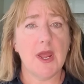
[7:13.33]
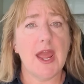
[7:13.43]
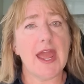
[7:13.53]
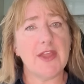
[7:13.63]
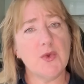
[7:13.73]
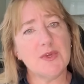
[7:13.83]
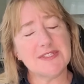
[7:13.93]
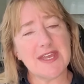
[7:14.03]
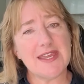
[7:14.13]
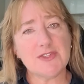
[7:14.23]
And you can
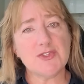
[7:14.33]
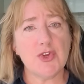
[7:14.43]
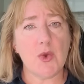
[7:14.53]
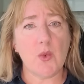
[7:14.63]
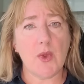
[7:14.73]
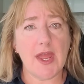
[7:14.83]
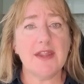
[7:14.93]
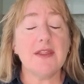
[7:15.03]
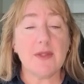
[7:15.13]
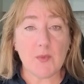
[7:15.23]
say yes or no.
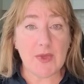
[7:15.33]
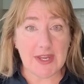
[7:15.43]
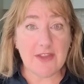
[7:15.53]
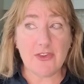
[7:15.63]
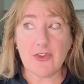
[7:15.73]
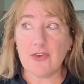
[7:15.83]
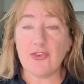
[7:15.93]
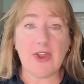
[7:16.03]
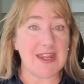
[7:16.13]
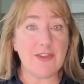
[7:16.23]
And it, we need to
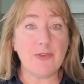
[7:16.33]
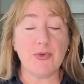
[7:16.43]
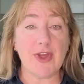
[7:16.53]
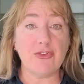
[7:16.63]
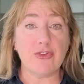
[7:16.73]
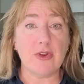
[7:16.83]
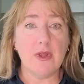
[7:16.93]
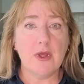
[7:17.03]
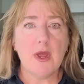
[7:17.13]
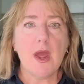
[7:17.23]
understand it is protection.
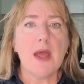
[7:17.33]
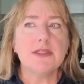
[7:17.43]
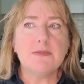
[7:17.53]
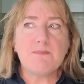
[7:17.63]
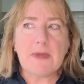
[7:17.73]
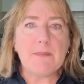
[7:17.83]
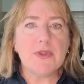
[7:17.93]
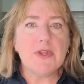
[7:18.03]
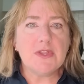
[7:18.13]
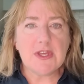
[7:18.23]

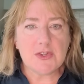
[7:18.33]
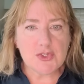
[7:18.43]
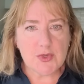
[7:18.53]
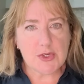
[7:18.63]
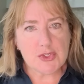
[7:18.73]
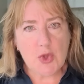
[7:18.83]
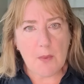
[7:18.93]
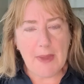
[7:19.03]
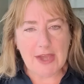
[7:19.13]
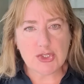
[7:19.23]
People in the industry are
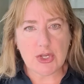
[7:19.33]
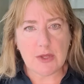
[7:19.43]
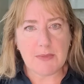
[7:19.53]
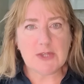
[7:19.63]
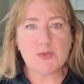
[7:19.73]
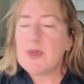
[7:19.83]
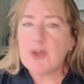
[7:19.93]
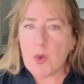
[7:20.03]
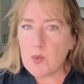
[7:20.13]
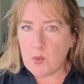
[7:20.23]
so passionate because we
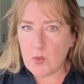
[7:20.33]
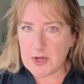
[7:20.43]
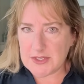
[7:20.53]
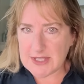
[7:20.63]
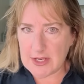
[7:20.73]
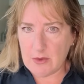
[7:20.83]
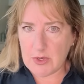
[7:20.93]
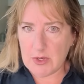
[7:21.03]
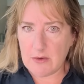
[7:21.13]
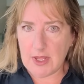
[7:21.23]
don't want to say no
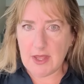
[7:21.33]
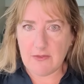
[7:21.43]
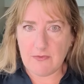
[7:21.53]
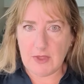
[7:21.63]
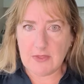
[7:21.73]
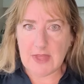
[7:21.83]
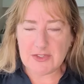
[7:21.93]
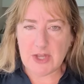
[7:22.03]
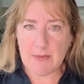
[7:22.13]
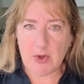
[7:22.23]
in, in that
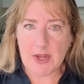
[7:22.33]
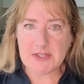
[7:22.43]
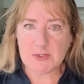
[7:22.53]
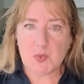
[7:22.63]
time of crisis.